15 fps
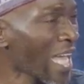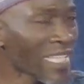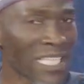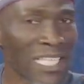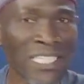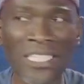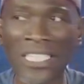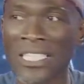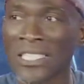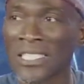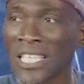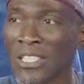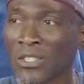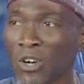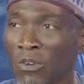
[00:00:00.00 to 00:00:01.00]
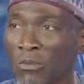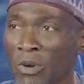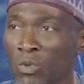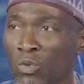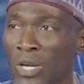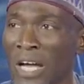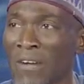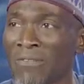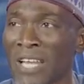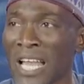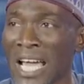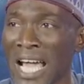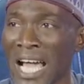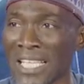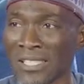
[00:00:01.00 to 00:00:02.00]
I think the state government will have
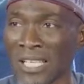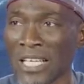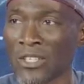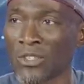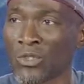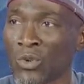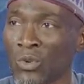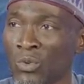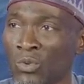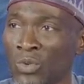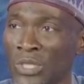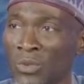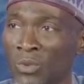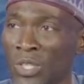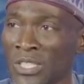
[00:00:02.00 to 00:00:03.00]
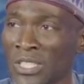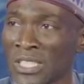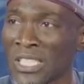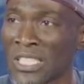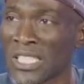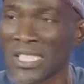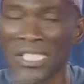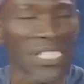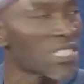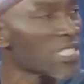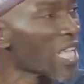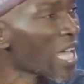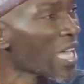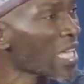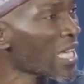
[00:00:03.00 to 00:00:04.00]
liaised. I don't know what this thing
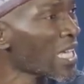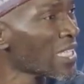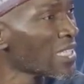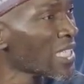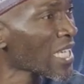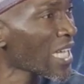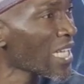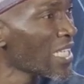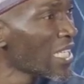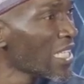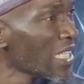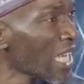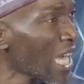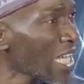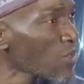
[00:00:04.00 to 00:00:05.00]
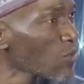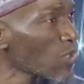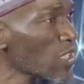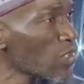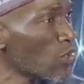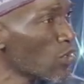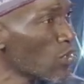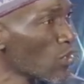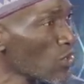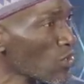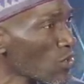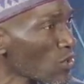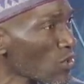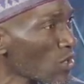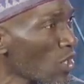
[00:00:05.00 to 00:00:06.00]
is there. They can liaise with the
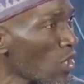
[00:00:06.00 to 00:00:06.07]
unions.